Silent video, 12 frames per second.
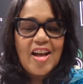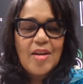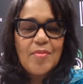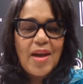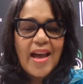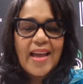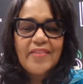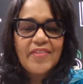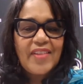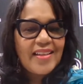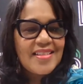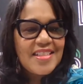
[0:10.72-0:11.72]
Um,
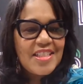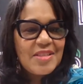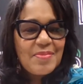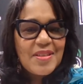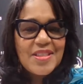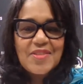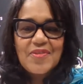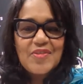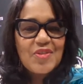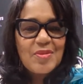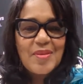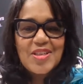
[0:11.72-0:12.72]
I've gotten tidbits of
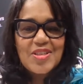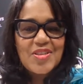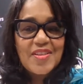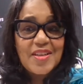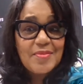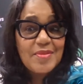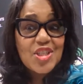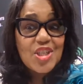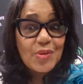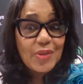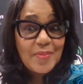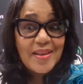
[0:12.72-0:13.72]
information that I'm going to
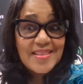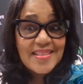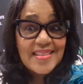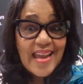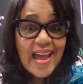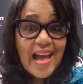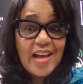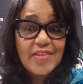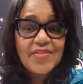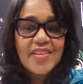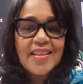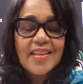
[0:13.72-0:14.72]
share with my
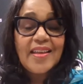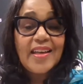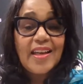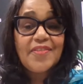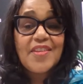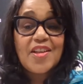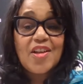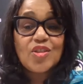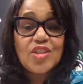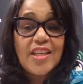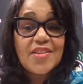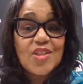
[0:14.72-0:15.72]
staff. And I think
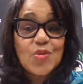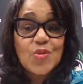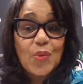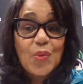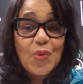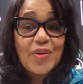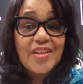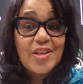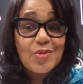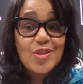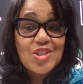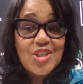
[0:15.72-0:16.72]
I'll take this recording
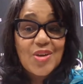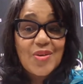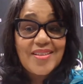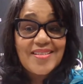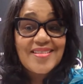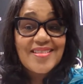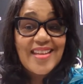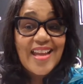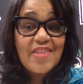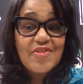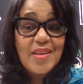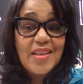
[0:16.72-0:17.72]
and we'll share it in a
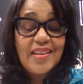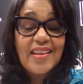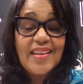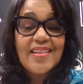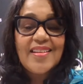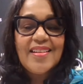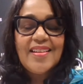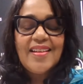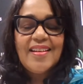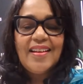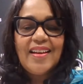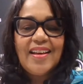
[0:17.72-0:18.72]
staff meeting.
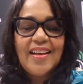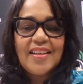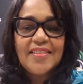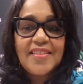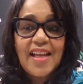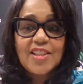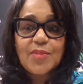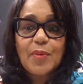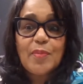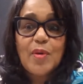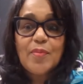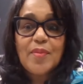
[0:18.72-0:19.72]
Uh, not to
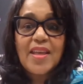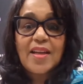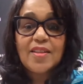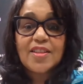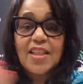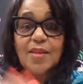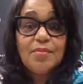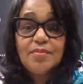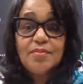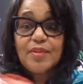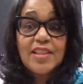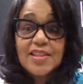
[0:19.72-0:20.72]
promote me, I'll tell
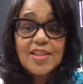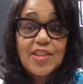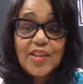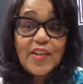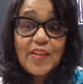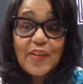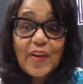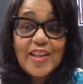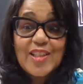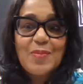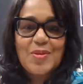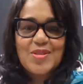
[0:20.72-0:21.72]
them, listen to the other
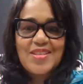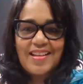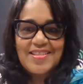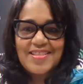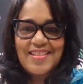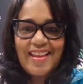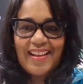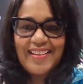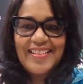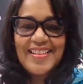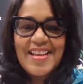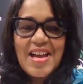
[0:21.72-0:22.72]
experts. How's
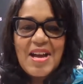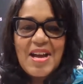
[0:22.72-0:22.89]
that?